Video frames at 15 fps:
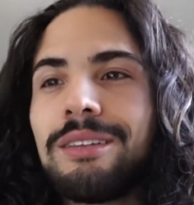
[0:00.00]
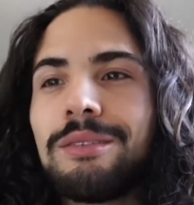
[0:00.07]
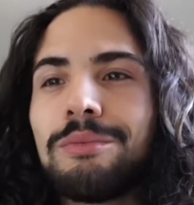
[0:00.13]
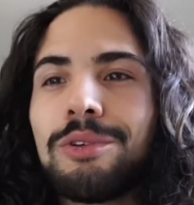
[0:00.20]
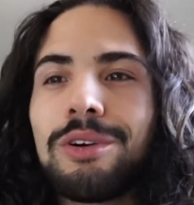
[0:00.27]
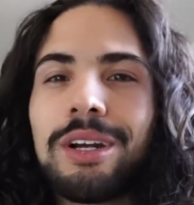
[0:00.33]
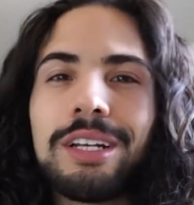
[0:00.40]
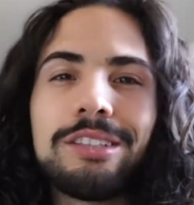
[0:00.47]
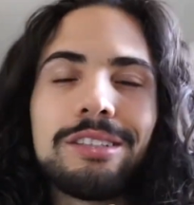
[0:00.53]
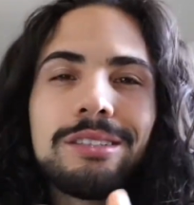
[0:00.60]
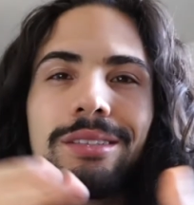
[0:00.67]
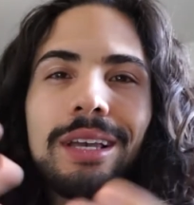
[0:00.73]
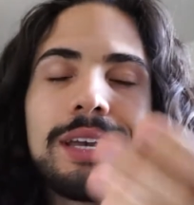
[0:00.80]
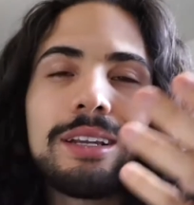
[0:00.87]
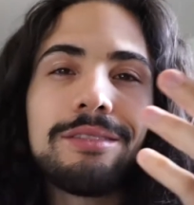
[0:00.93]
the more I
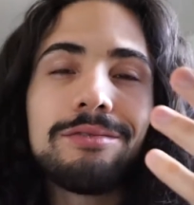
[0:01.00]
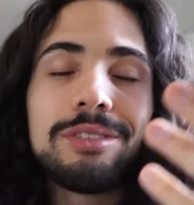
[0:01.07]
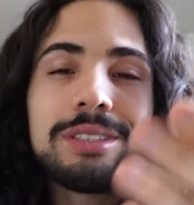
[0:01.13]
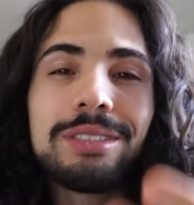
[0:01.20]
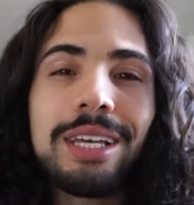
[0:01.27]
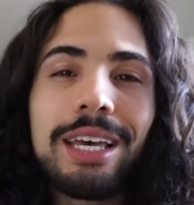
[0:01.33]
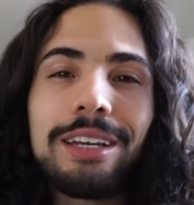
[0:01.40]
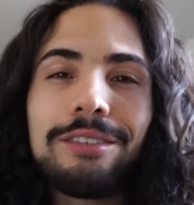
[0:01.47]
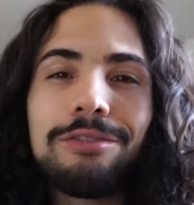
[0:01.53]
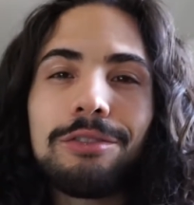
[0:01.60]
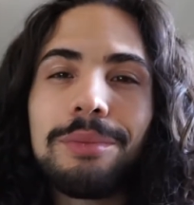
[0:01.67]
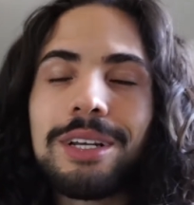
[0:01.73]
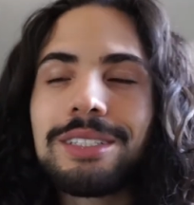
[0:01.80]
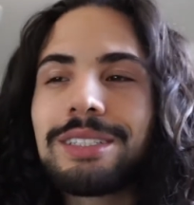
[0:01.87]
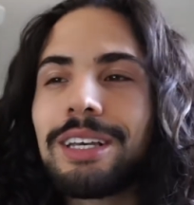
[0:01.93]
just kind of decided for
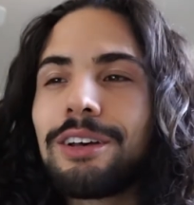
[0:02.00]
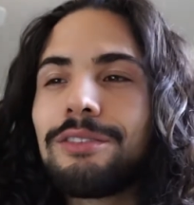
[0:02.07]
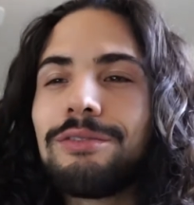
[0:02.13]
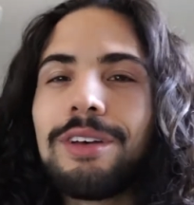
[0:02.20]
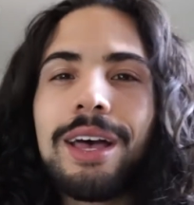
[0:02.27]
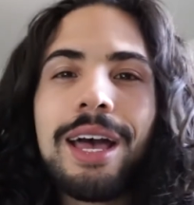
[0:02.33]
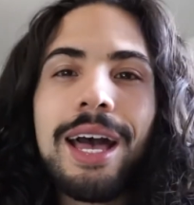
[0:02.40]
myself,